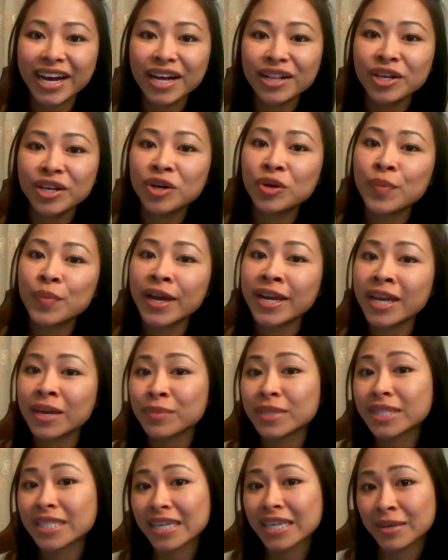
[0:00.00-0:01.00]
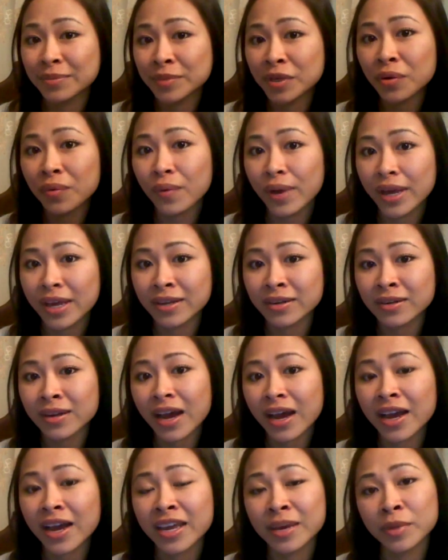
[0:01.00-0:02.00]
Hello, my name is Kim
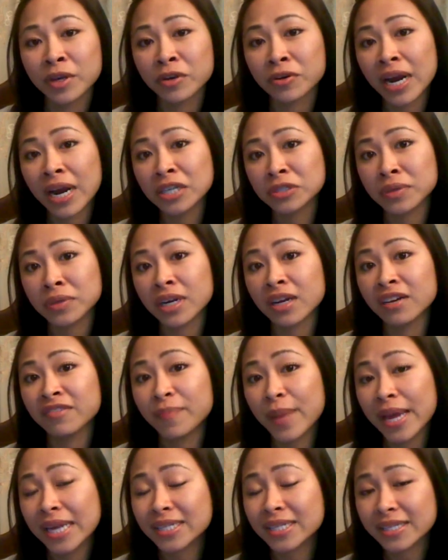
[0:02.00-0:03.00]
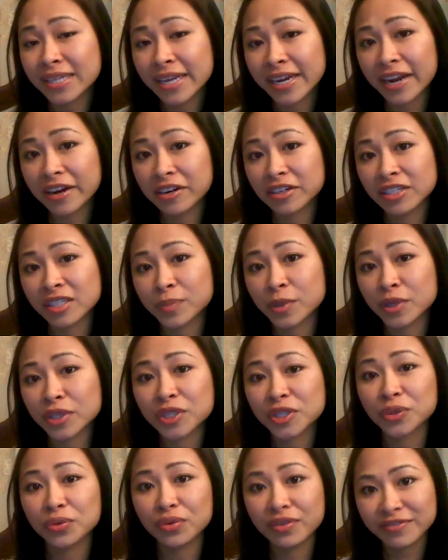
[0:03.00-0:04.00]
Nguyen. I am a graduate of Penn State Harrisburg
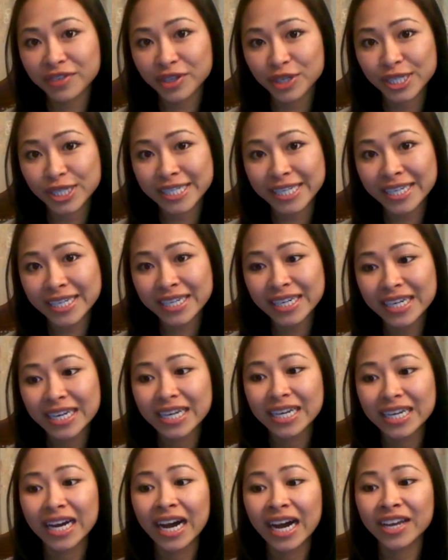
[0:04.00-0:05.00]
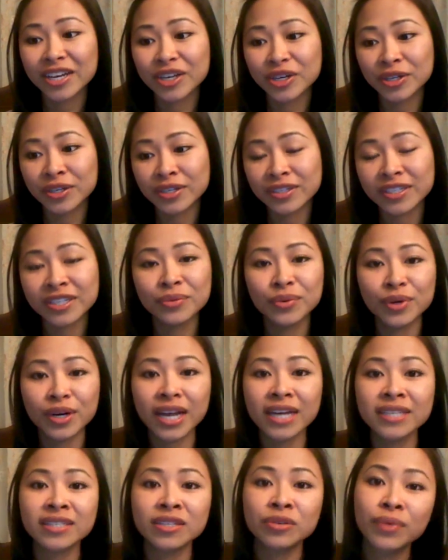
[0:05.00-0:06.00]
School of Nursing. I currently
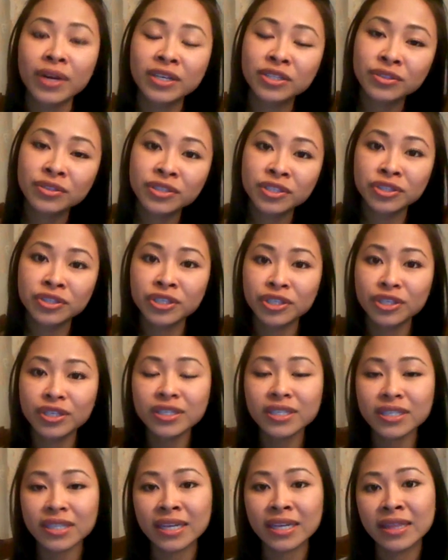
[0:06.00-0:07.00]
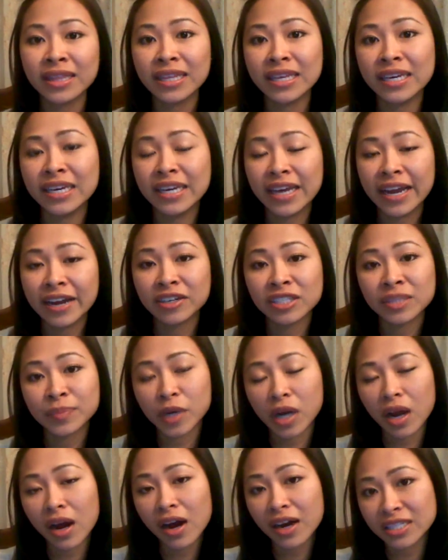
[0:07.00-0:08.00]
work as a registered nurse in the
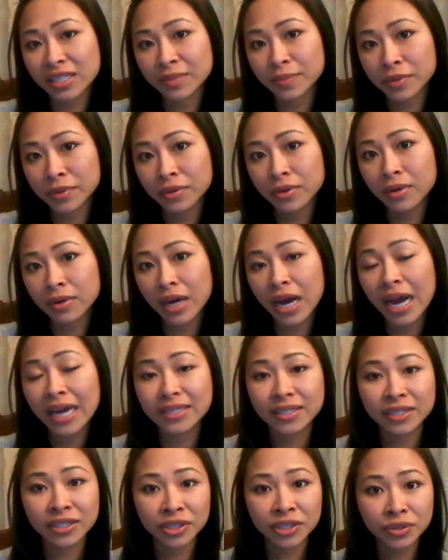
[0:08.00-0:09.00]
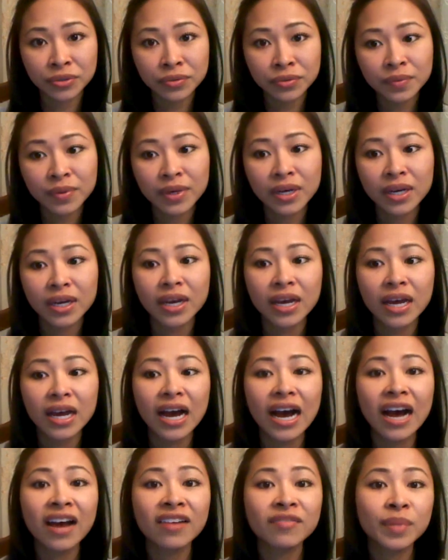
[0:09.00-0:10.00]
Harrisburg Hospital ICU.
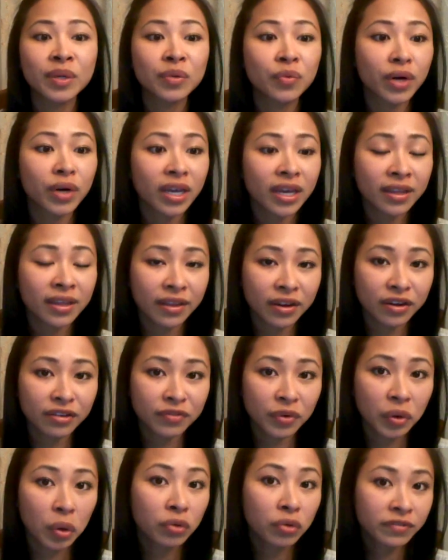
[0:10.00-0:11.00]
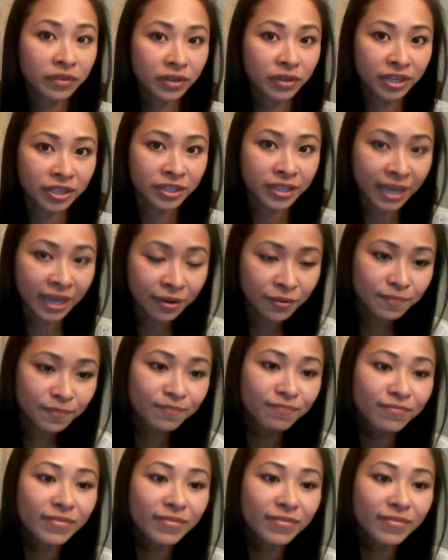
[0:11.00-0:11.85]
I've been working there for over a year now.